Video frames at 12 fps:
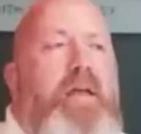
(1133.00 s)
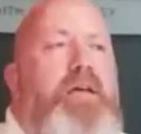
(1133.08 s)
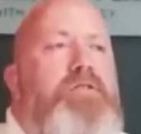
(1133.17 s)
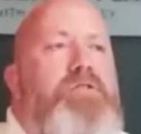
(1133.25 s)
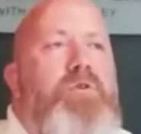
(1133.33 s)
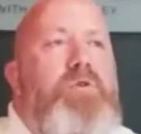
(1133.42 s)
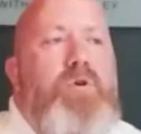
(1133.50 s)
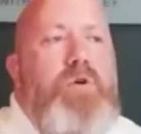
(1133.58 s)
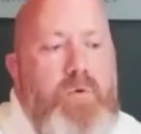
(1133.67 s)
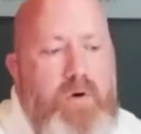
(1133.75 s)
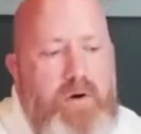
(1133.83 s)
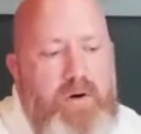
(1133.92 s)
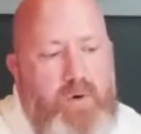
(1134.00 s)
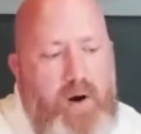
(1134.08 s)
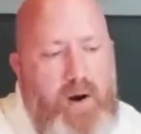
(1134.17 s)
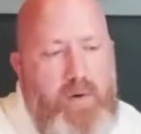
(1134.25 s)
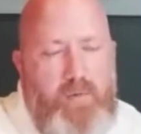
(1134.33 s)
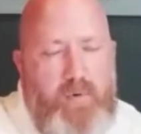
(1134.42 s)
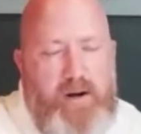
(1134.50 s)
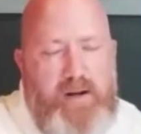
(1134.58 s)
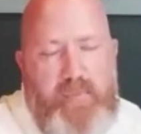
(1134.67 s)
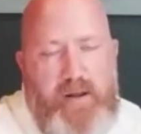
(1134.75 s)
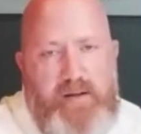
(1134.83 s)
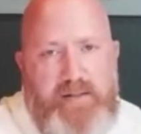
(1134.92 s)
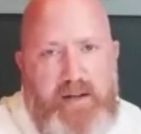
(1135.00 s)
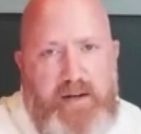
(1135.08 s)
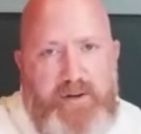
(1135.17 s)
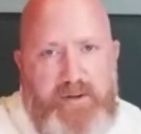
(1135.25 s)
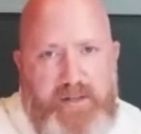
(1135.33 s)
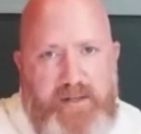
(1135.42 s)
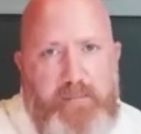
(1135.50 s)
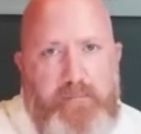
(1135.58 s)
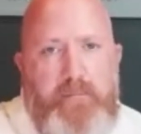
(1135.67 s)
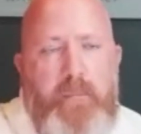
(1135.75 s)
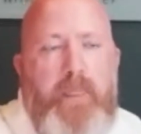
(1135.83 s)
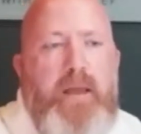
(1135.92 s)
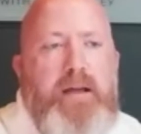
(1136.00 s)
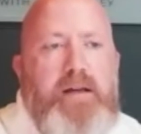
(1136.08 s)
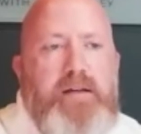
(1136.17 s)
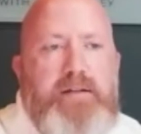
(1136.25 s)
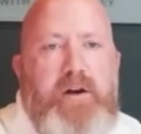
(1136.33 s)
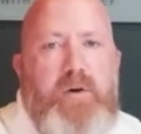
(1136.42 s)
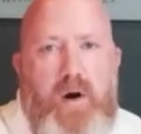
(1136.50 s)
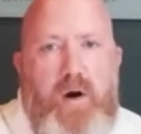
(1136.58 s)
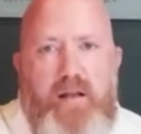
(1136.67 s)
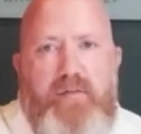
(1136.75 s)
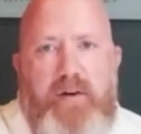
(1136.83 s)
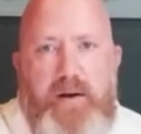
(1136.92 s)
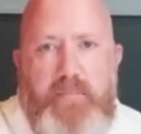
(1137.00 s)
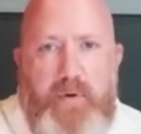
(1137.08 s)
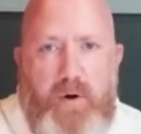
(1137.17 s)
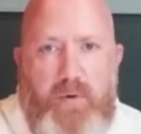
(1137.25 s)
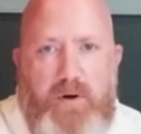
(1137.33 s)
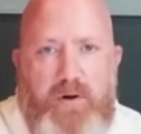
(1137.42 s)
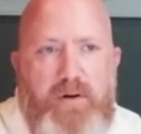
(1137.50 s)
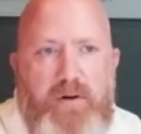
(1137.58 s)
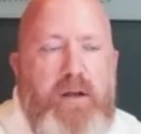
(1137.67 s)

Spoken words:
So who I would recommend is on your team is a qualified broker.